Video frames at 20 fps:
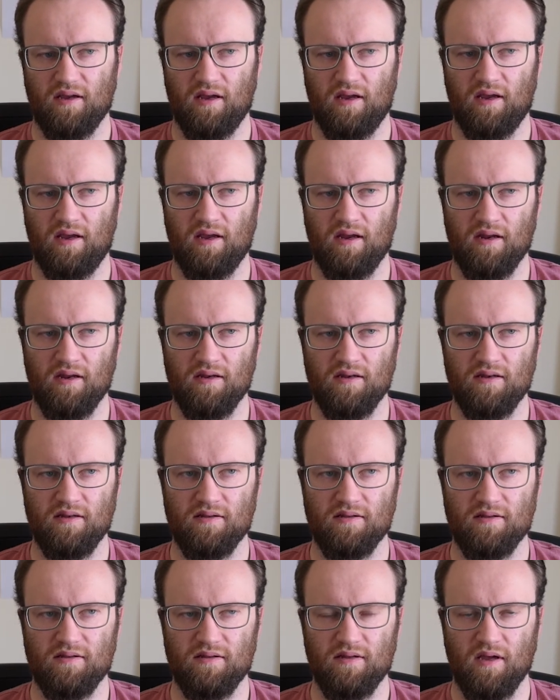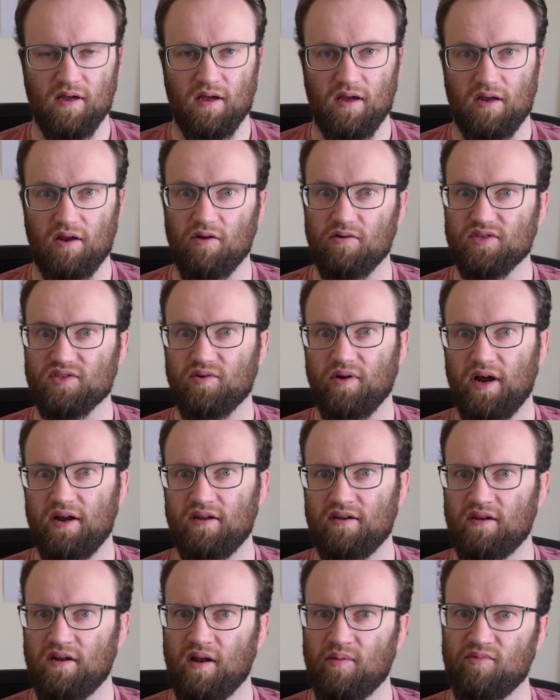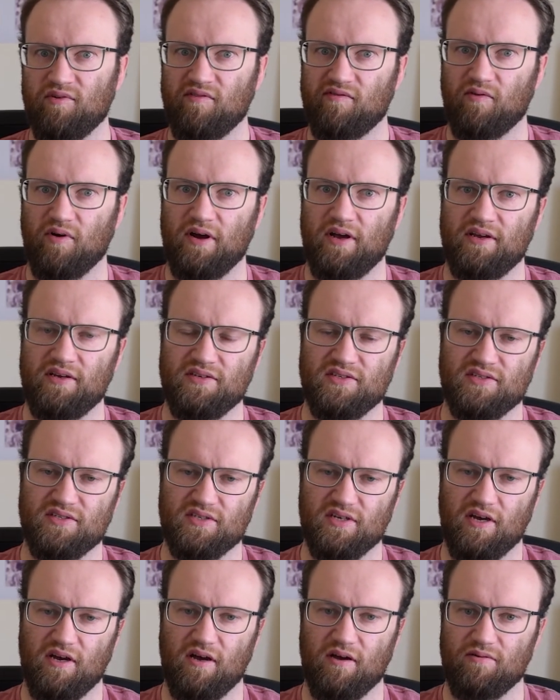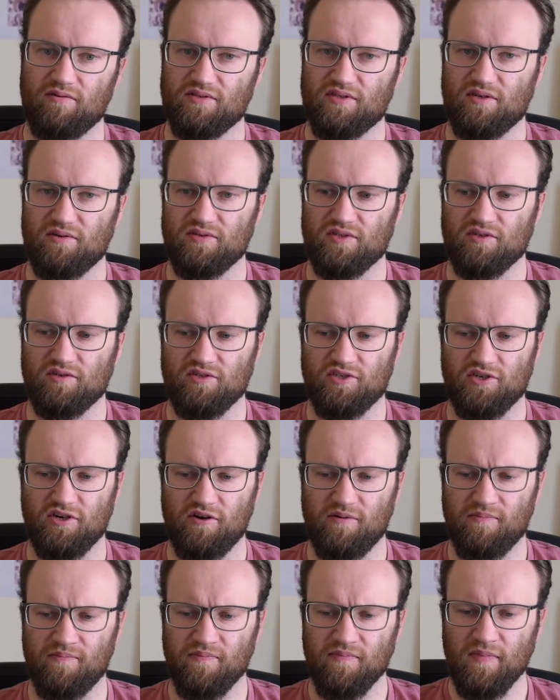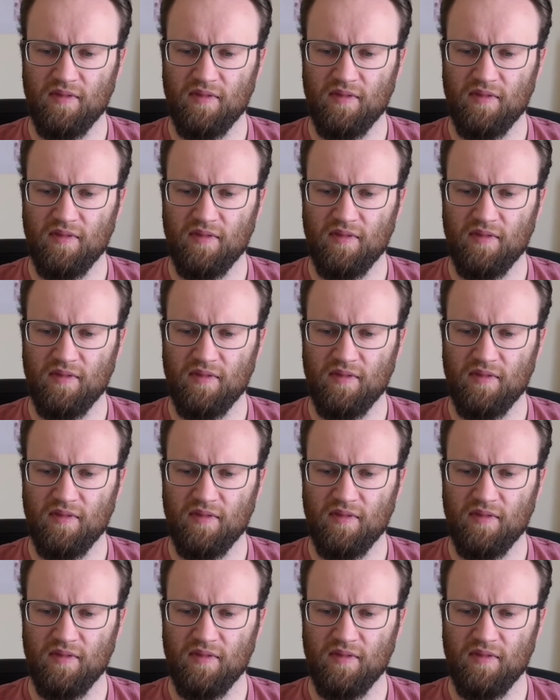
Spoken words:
It was great in a number of ways. It was a good job.